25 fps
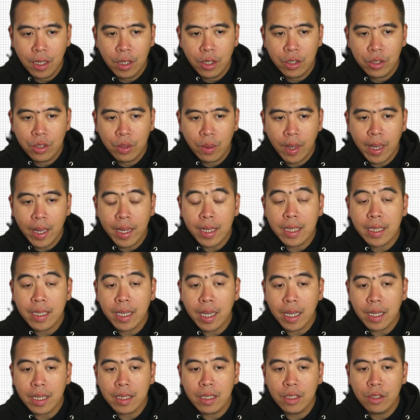To add
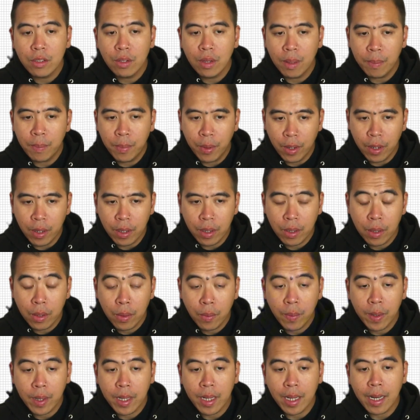text into the book,
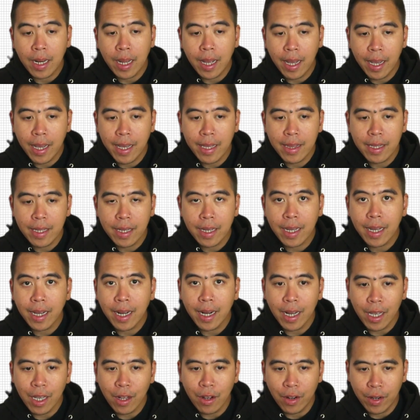we can either
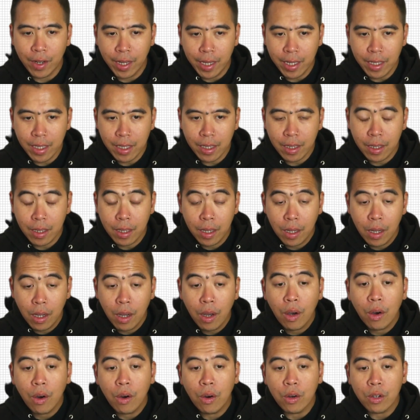click on it
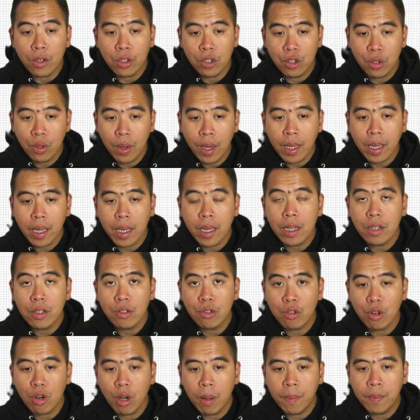or drag and
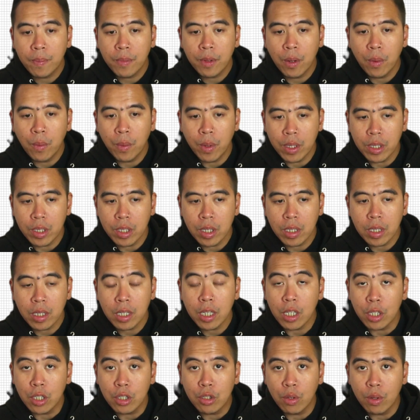drop the widget
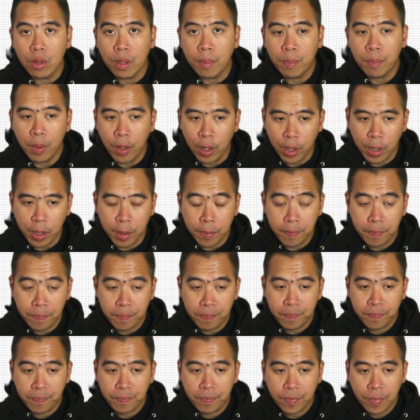into the book.
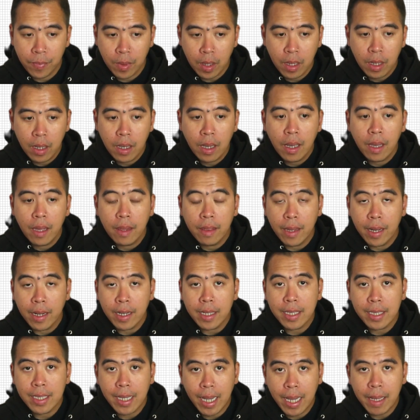
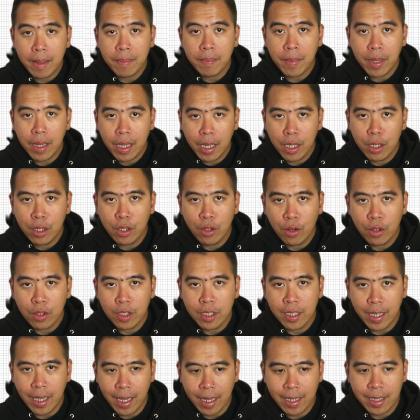Then type in your
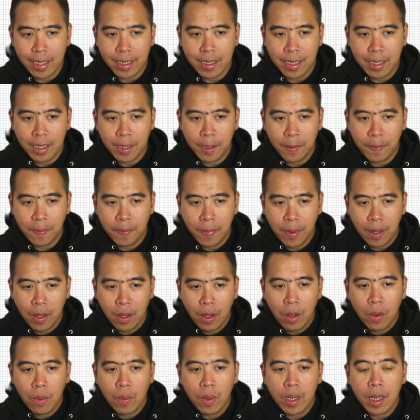text.
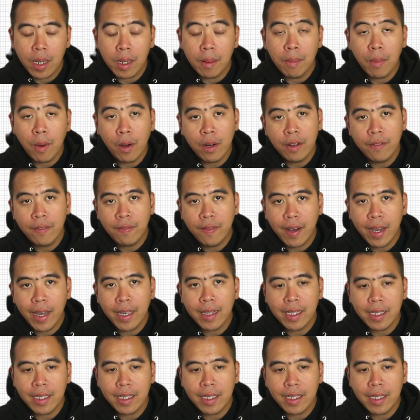We can modify the